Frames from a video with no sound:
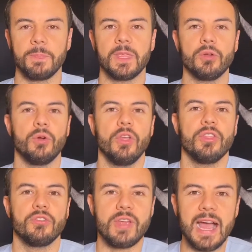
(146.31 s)
You know,
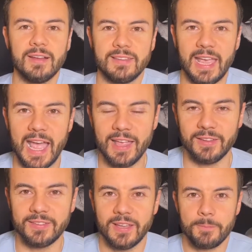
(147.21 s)
the reality
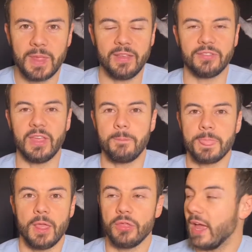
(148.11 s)
is
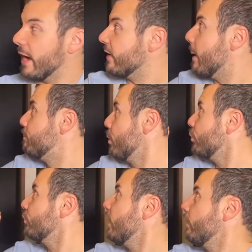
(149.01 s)
that I've got a
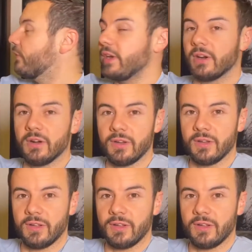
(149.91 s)
bookshelf here.